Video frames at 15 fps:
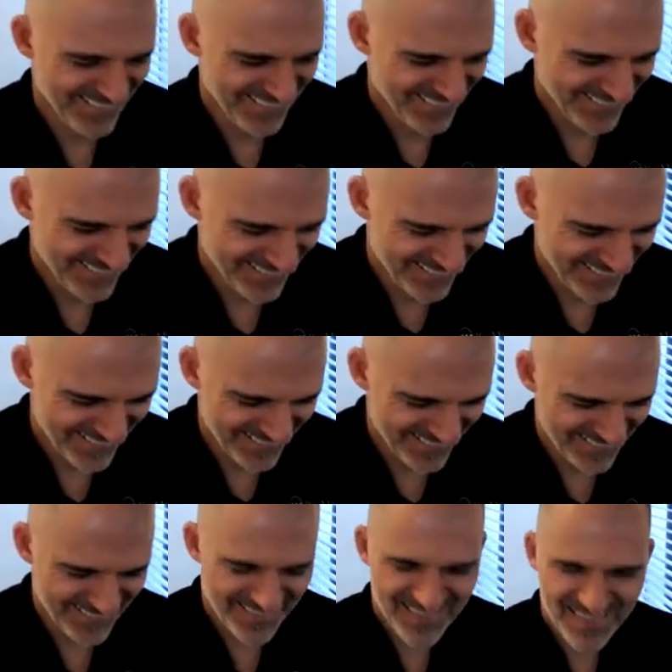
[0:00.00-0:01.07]

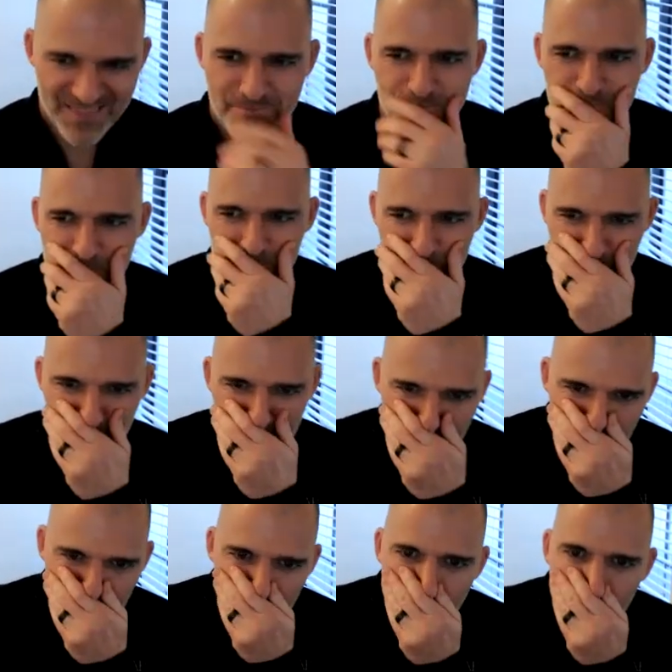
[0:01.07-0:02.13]

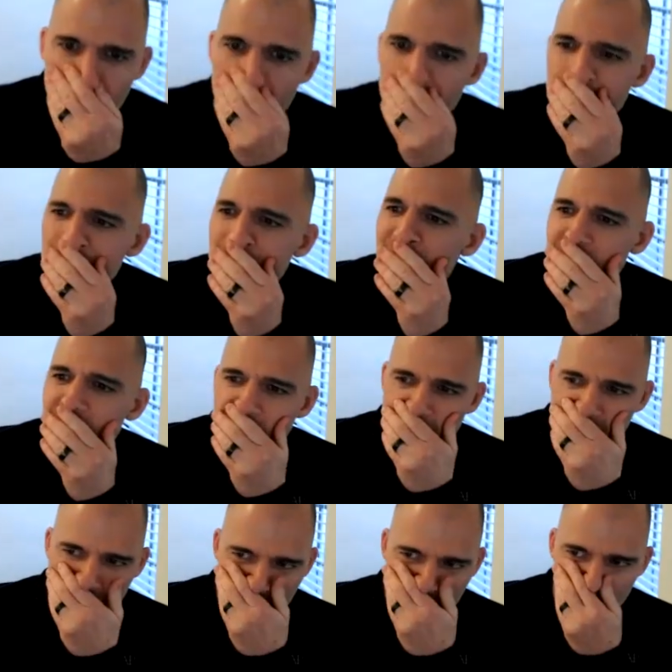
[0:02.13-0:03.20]

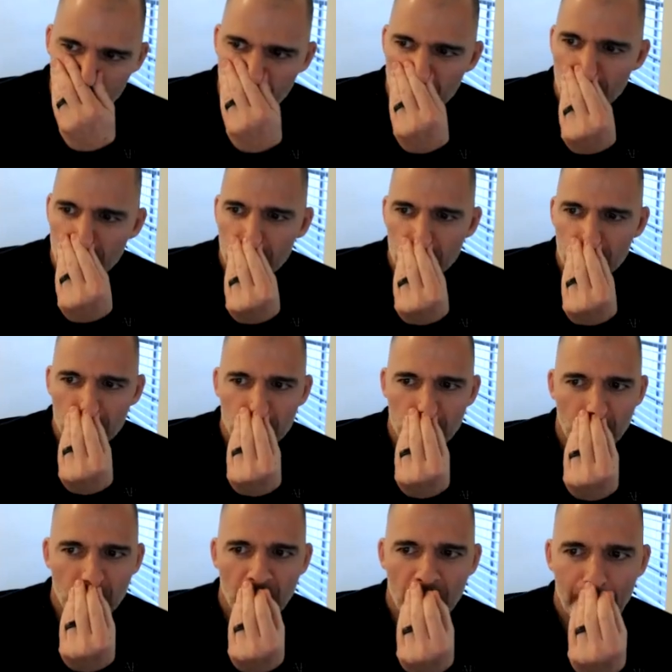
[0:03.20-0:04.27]

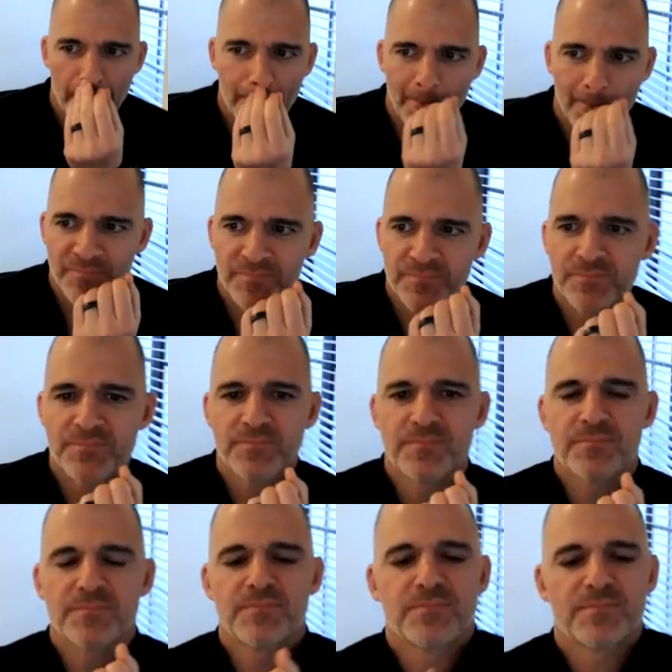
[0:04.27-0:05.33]

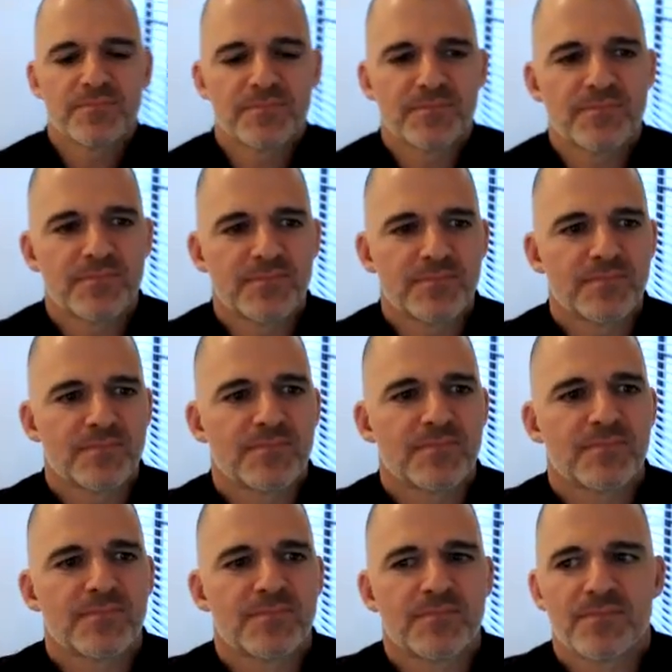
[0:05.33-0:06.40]

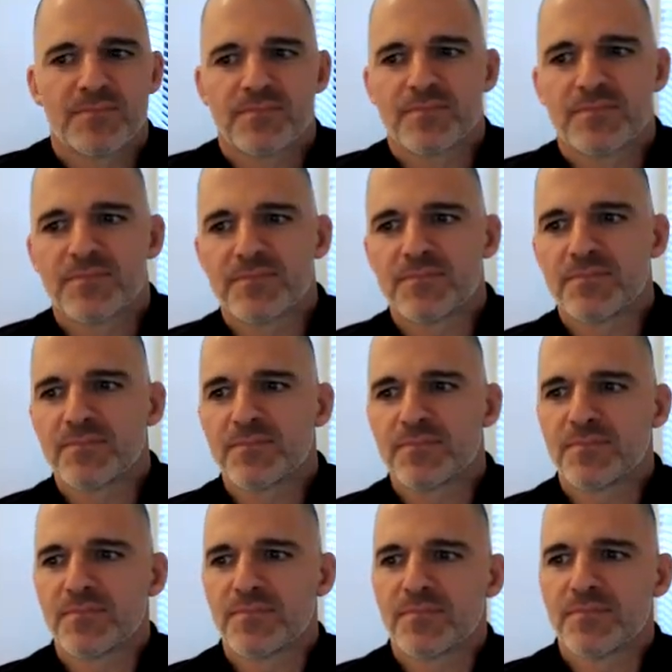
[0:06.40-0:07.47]

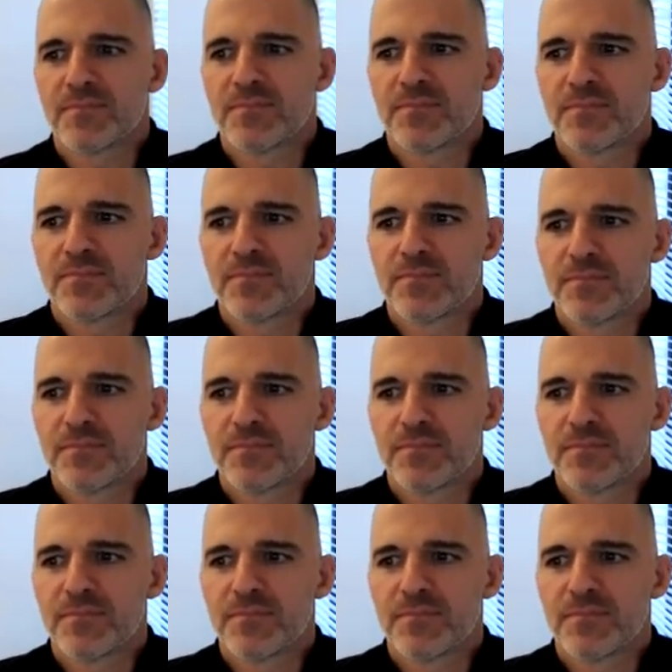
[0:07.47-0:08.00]
No words are spoken by the person on screen.